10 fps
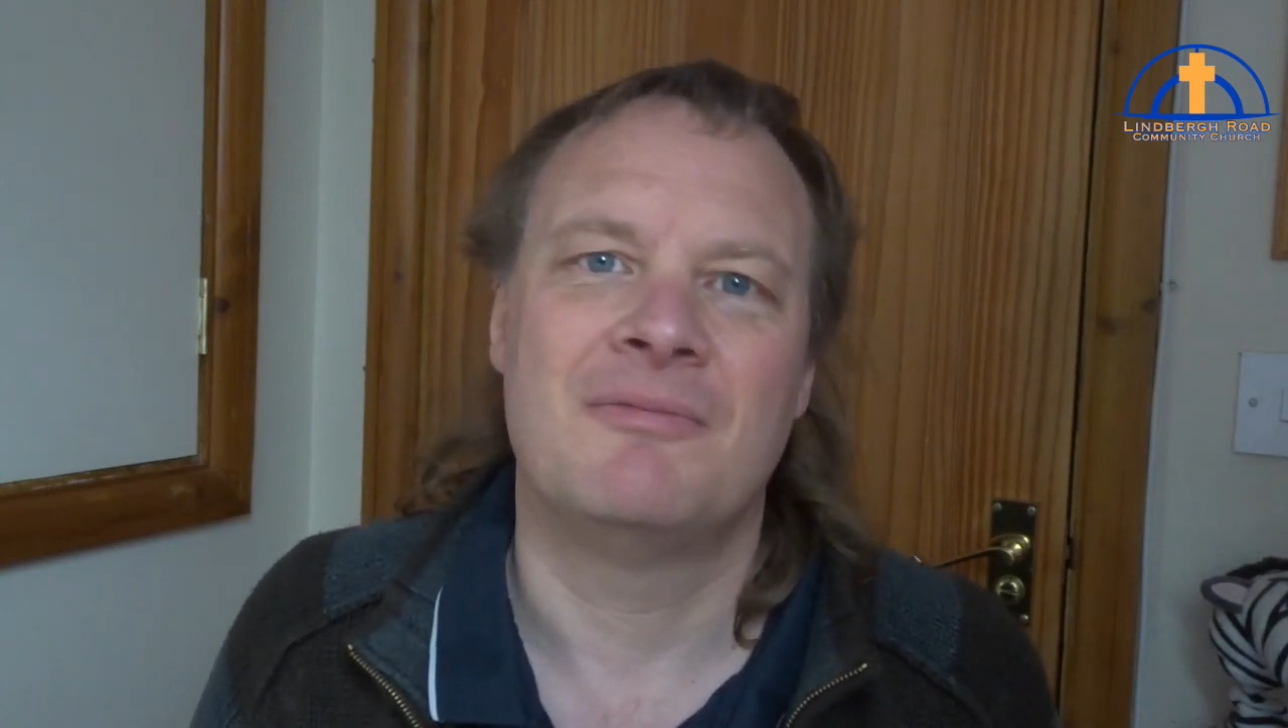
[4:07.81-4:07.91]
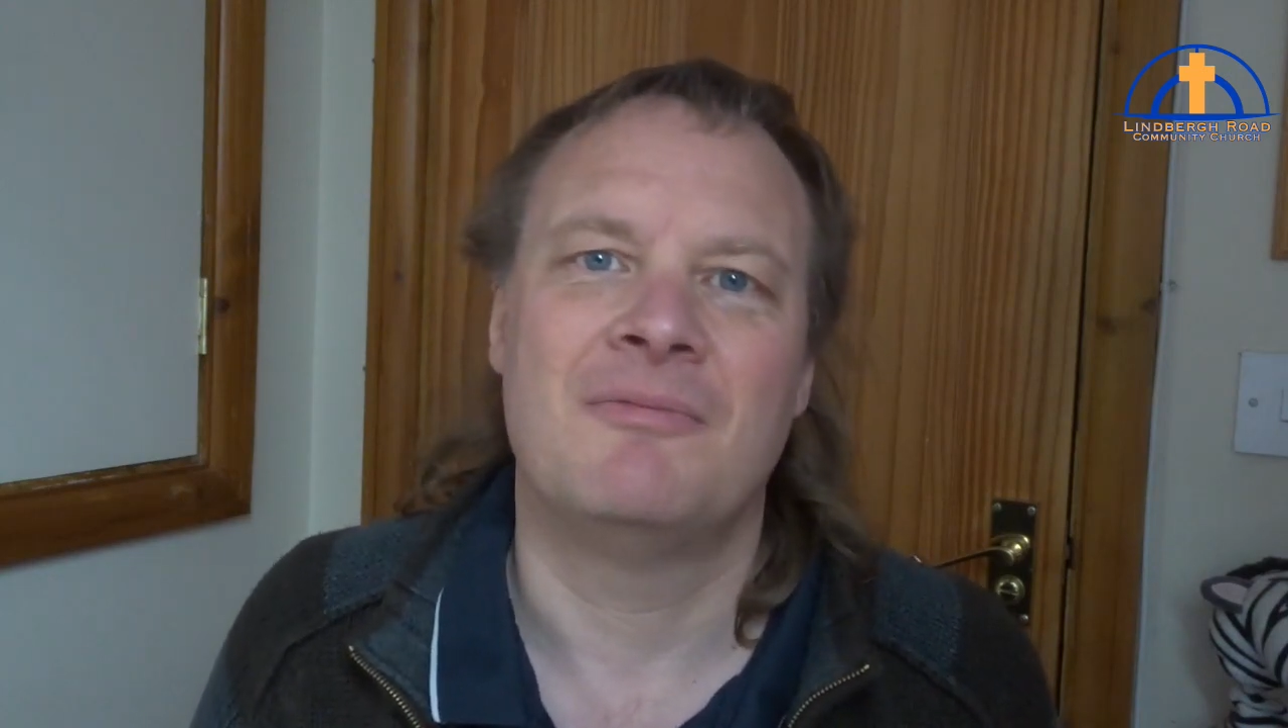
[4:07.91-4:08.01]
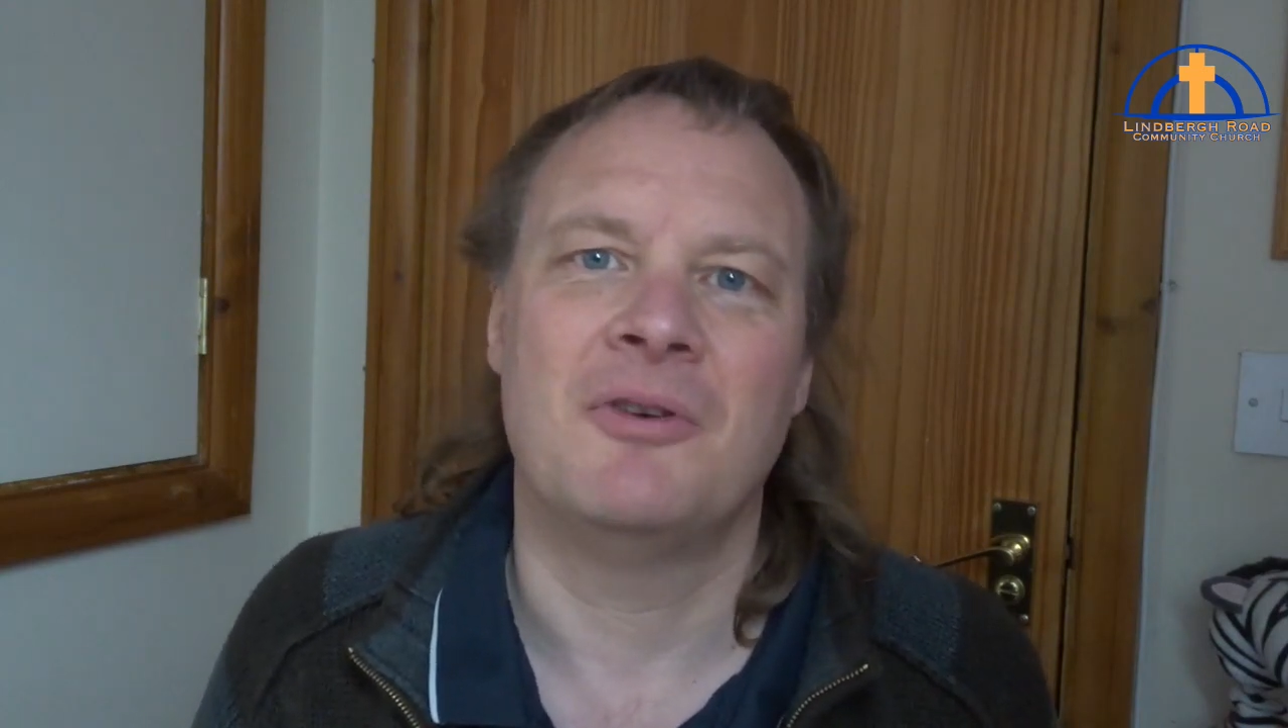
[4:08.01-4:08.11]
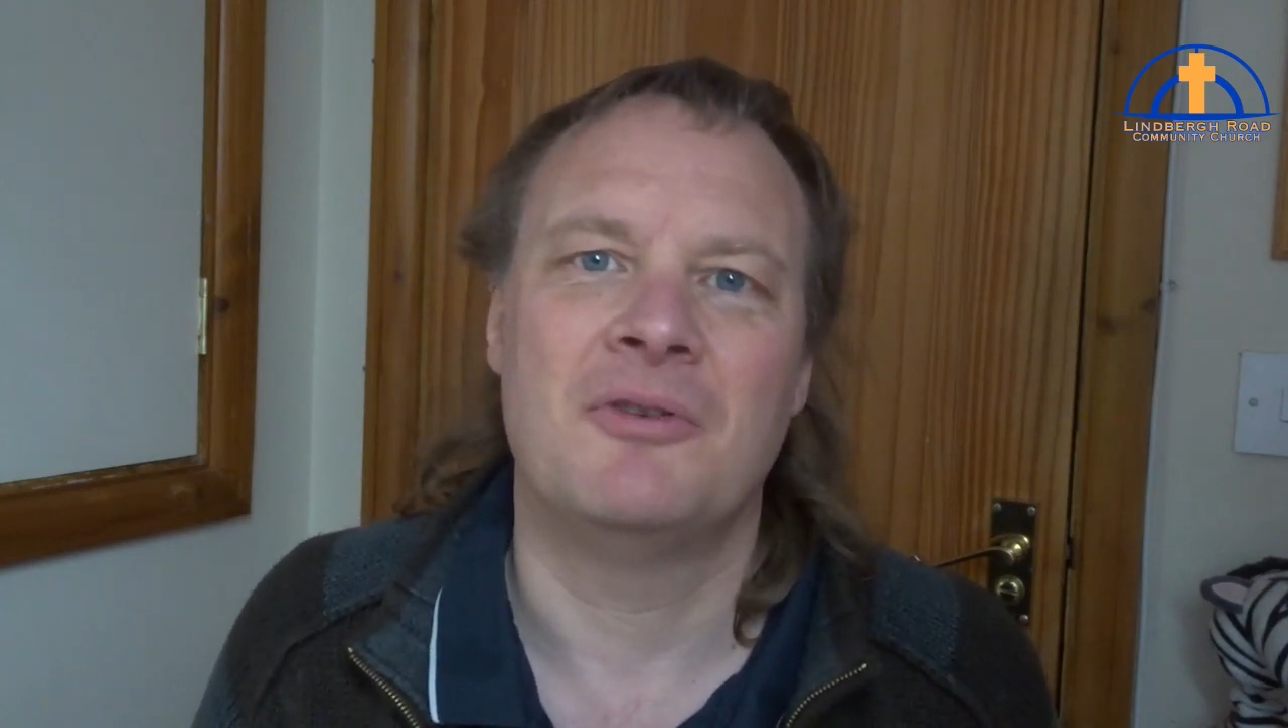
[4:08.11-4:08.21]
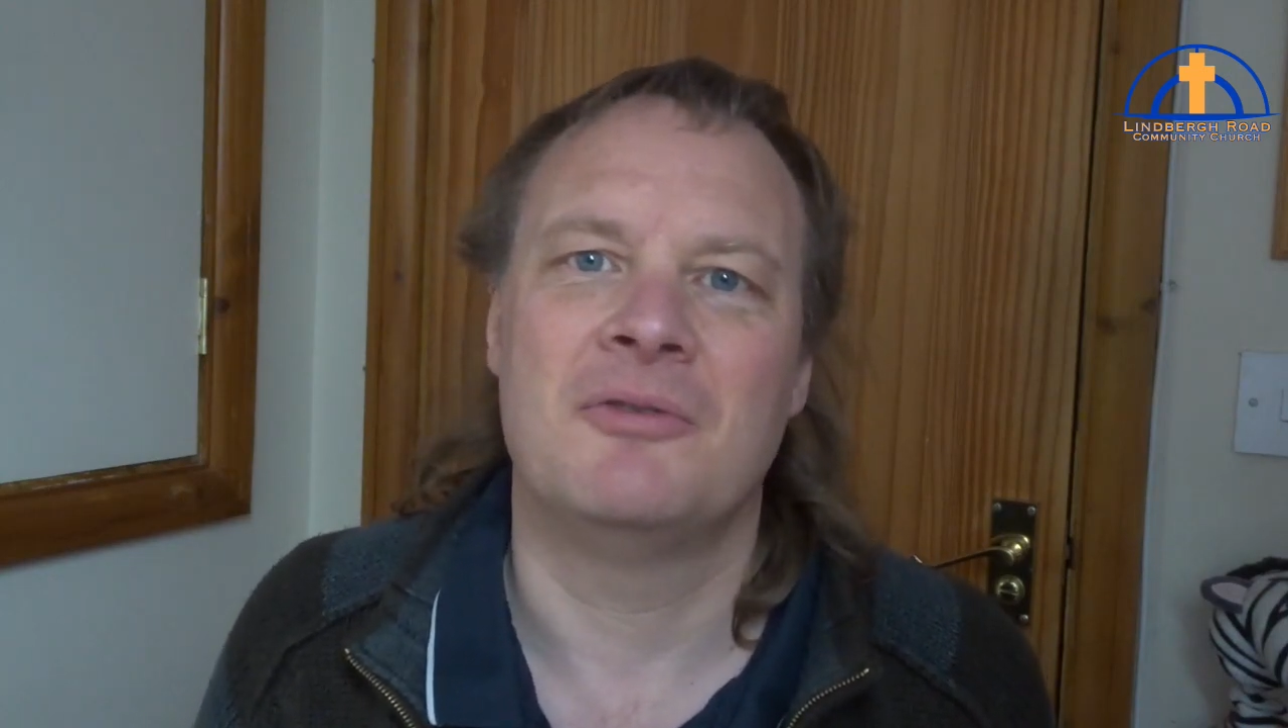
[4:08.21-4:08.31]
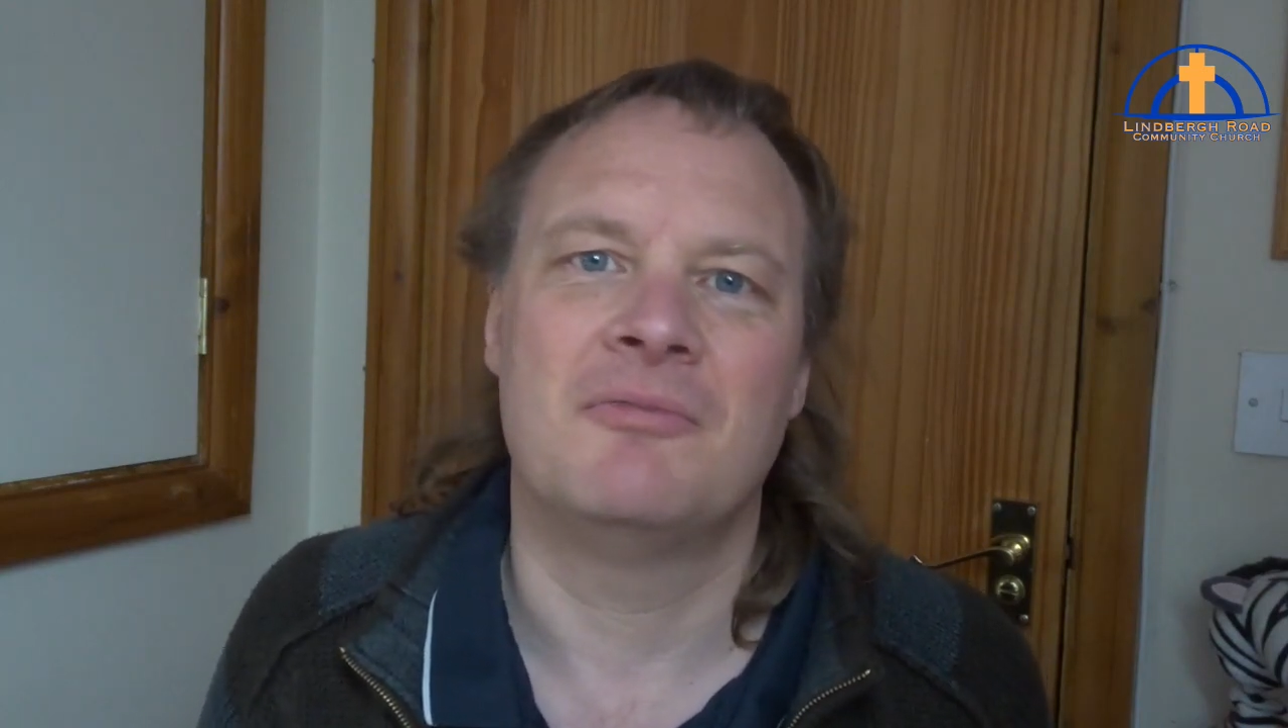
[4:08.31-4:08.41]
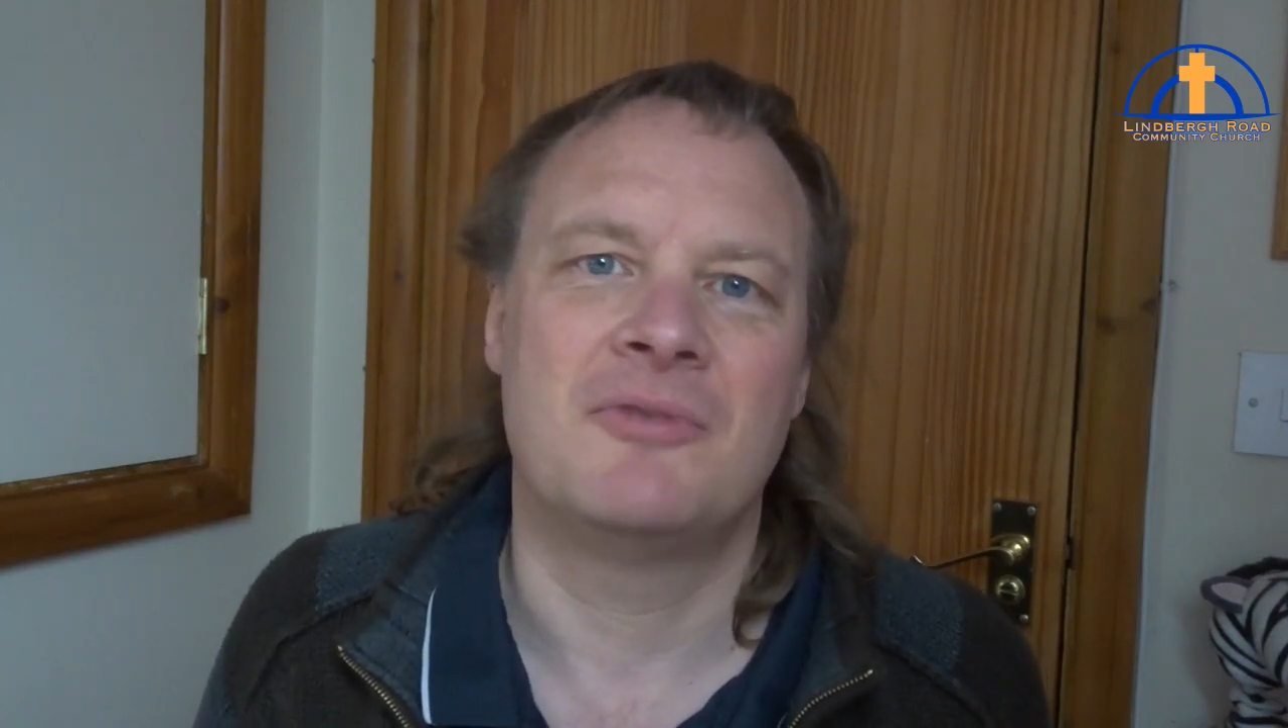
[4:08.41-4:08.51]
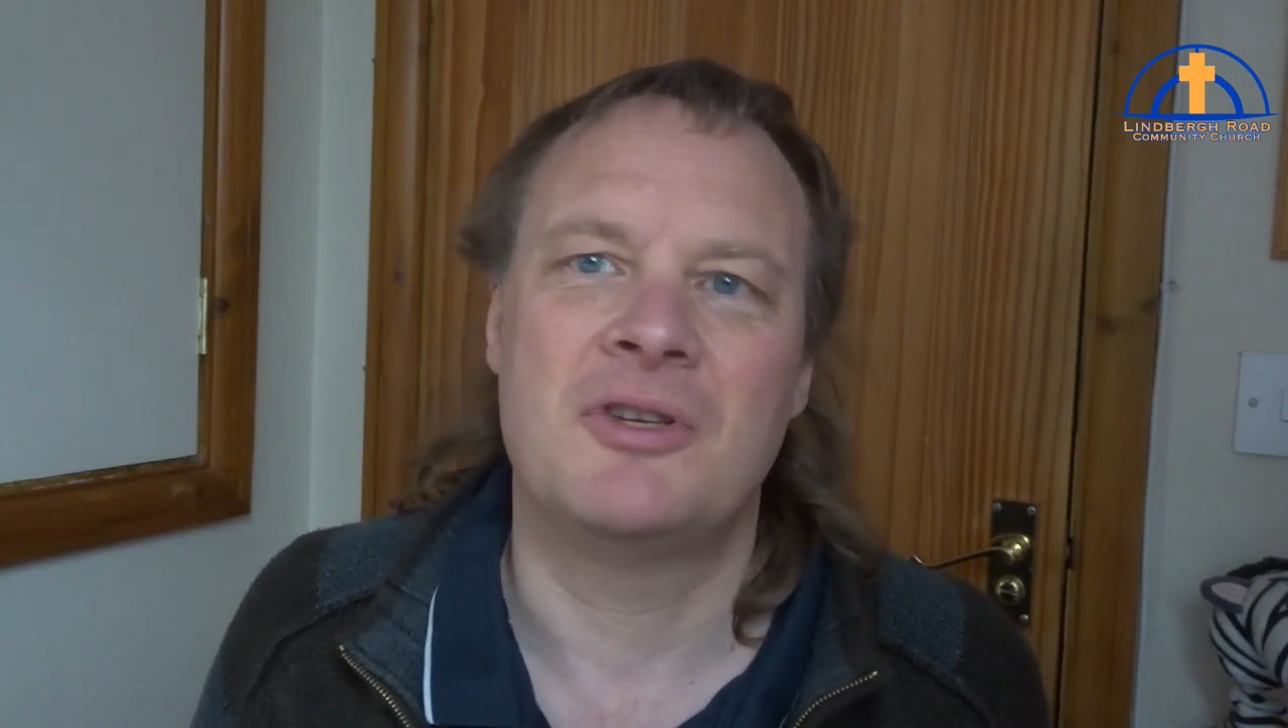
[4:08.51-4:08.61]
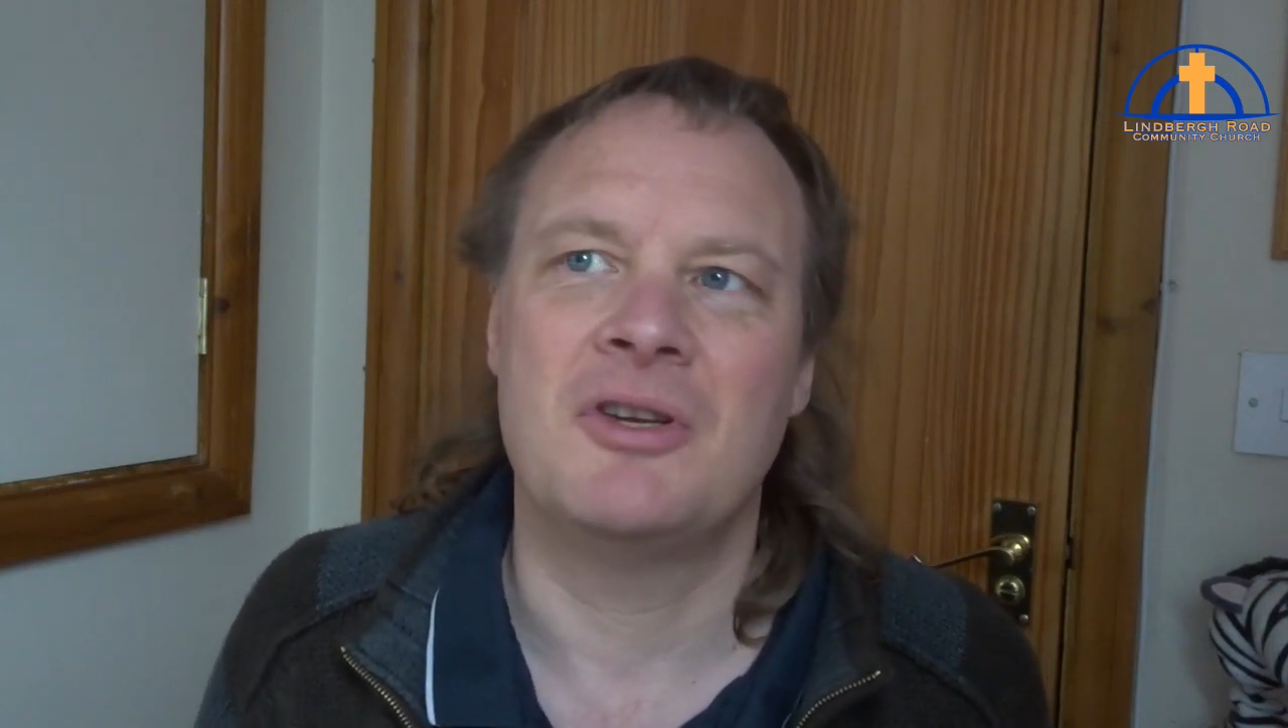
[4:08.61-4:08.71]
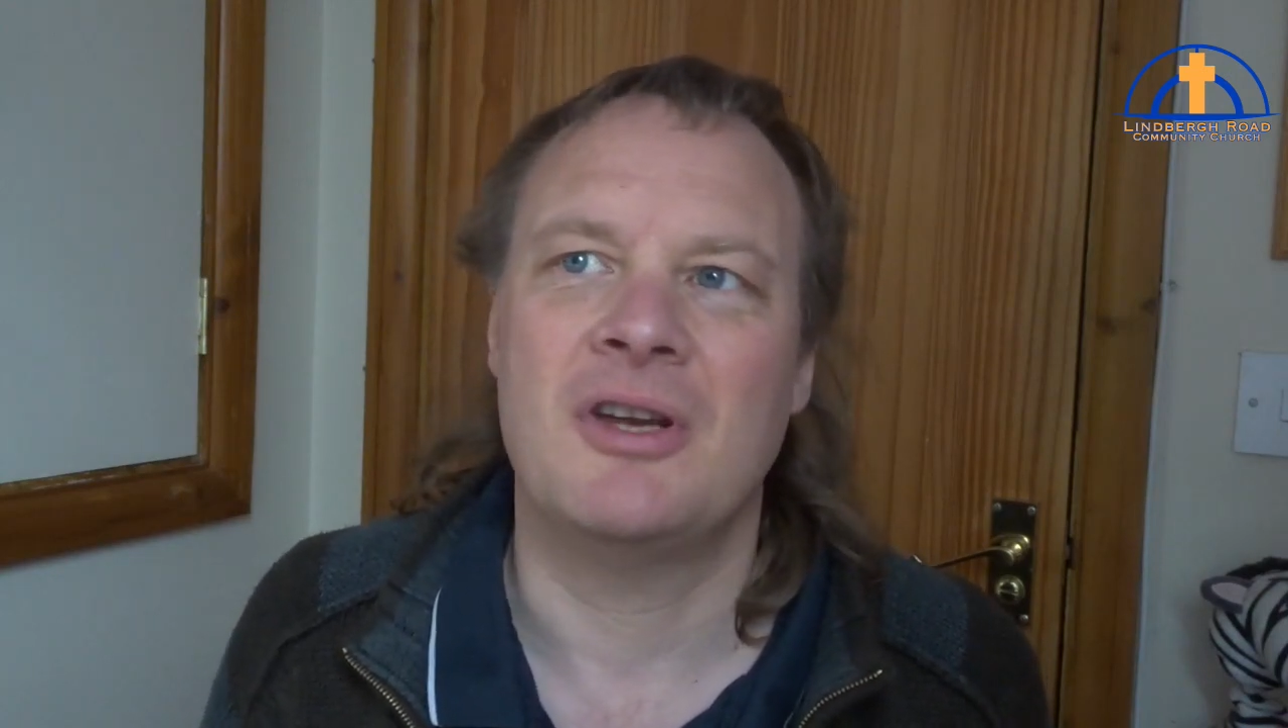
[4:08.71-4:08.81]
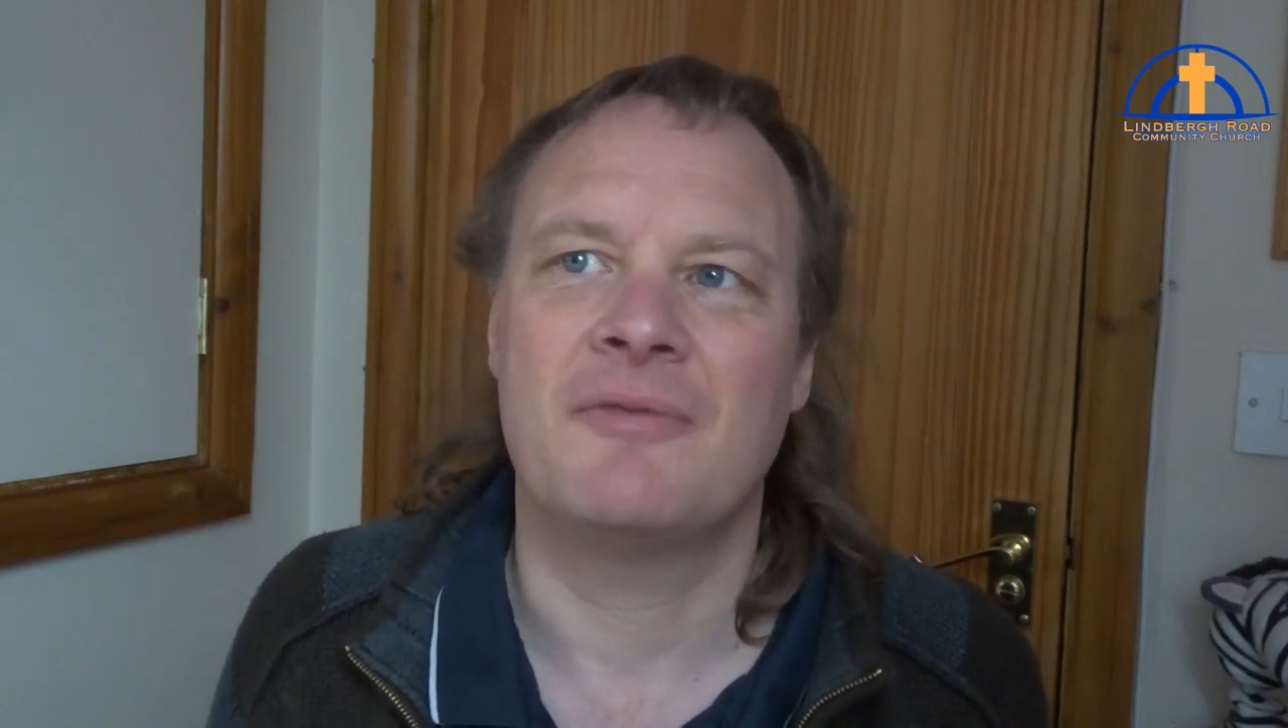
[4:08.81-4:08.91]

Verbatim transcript: one Sunday